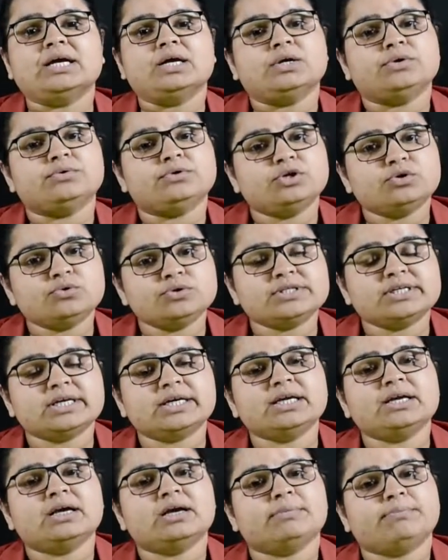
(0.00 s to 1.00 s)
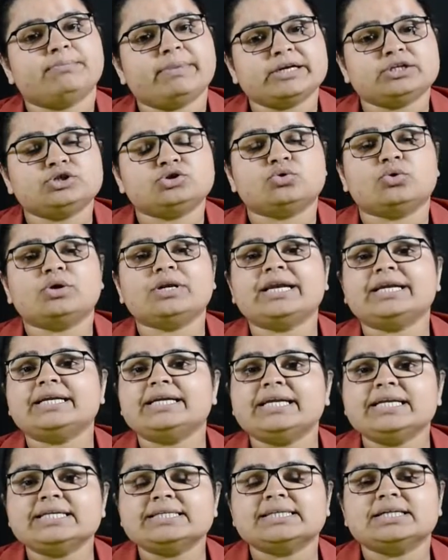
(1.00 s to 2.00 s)
using petrol and
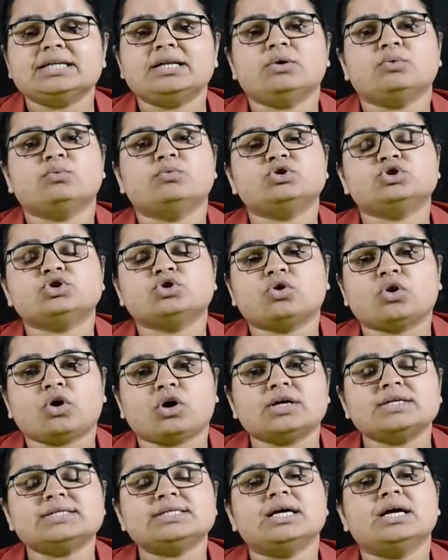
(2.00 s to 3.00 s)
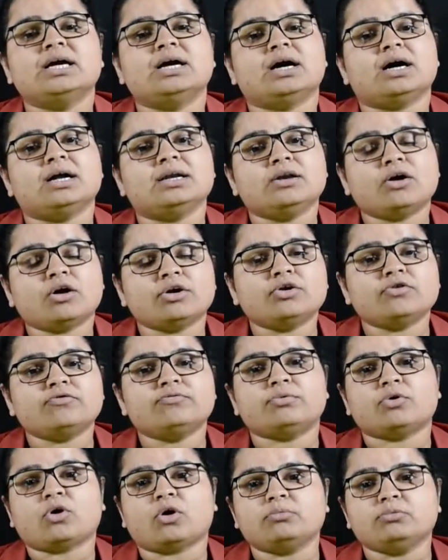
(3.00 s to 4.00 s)
diesel, which cause a lot of
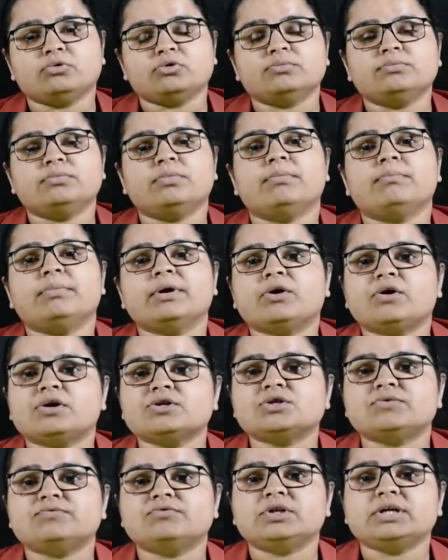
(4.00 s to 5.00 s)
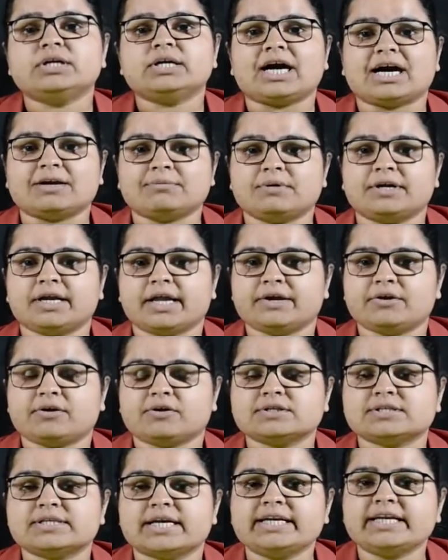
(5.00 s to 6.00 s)
problem because of the carbon
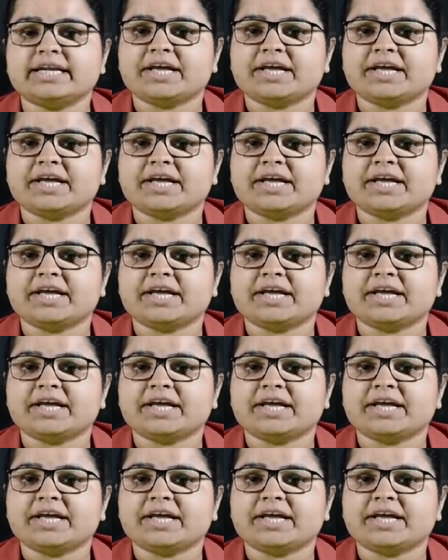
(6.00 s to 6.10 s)
dioxide